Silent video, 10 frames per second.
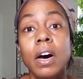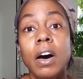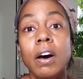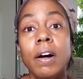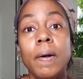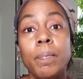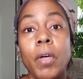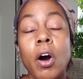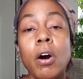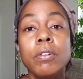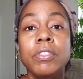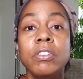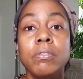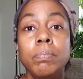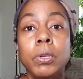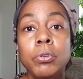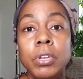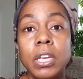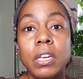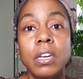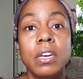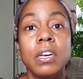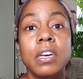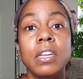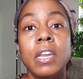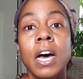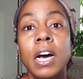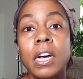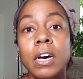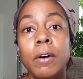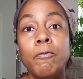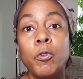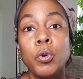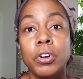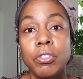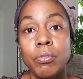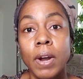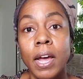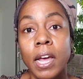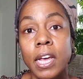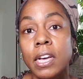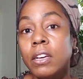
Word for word: um, all this beauty could not come forth, right?